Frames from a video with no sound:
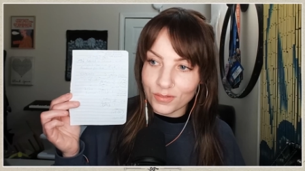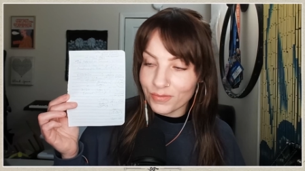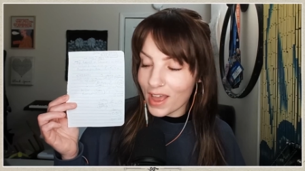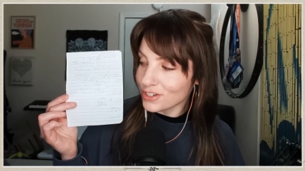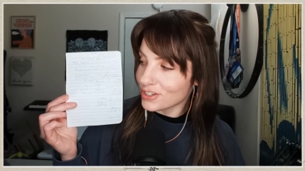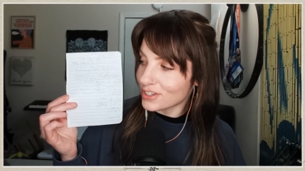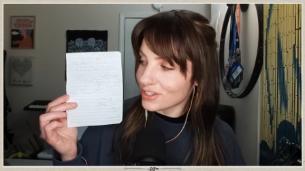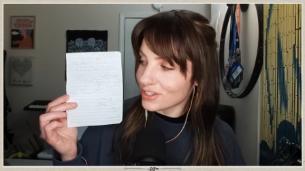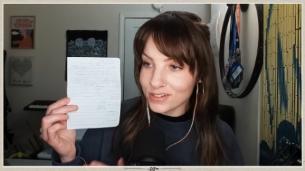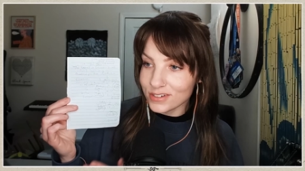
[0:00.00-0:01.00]
fashion,
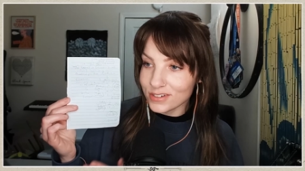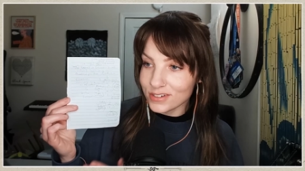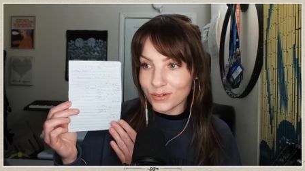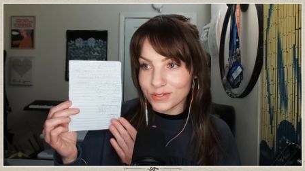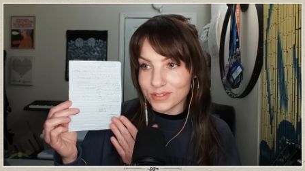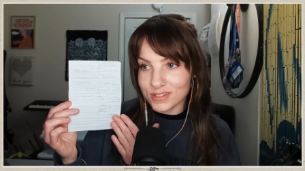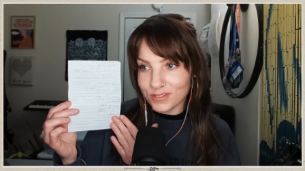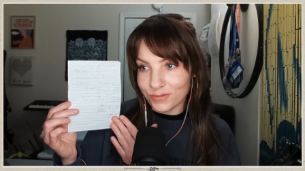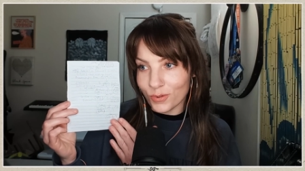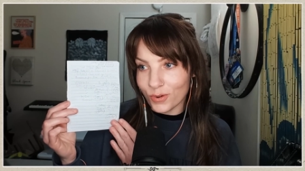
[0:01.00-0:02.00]
here's the
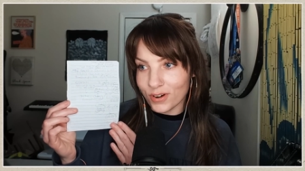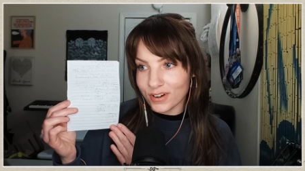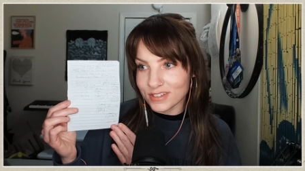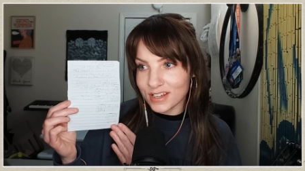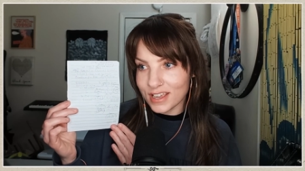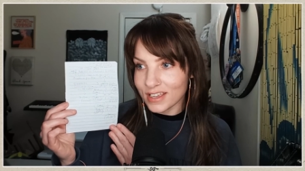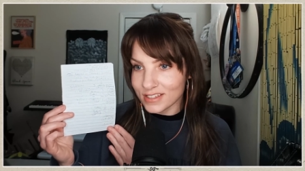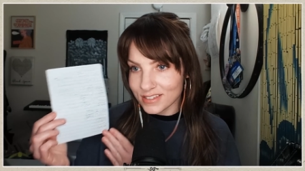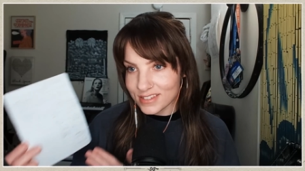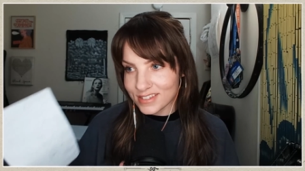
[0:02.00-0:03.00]
notes for
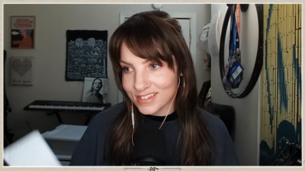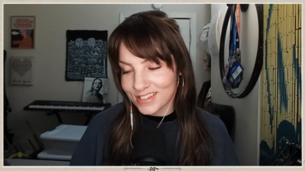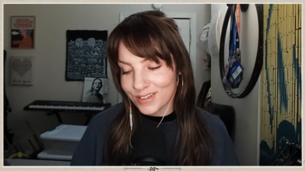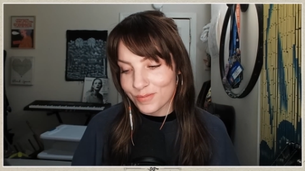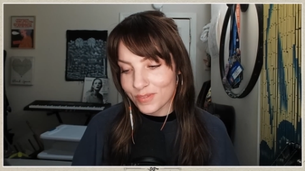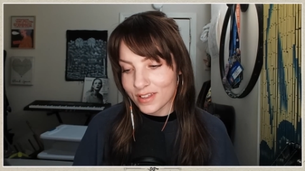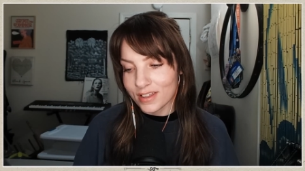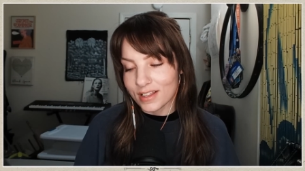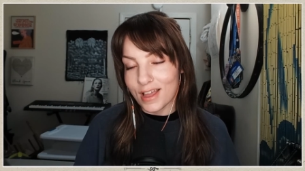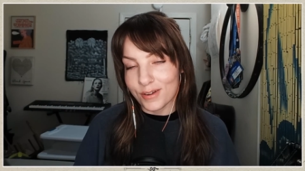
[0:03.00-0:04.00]
today's
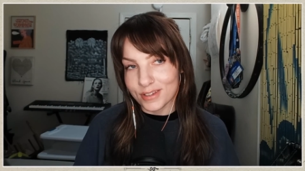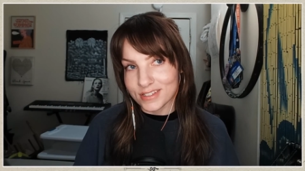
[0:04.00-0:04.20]
clowning